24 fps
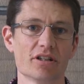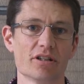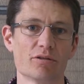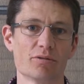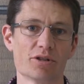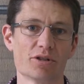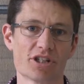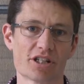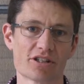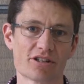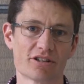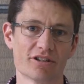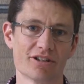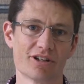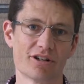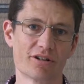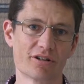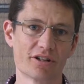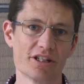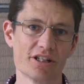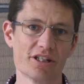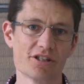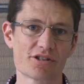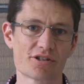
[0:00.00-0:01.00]
which has a
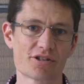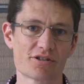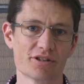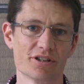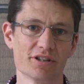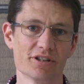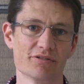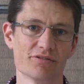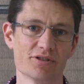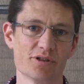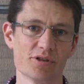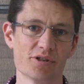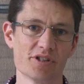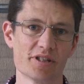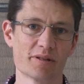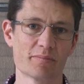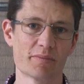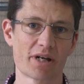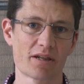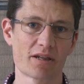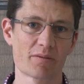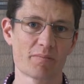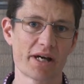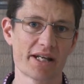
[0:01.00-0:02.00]
long history of using
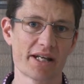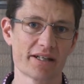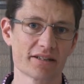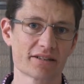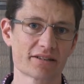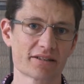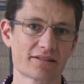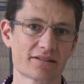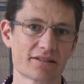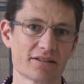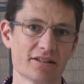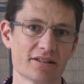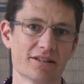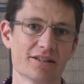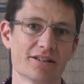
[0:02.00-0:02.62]
mathematics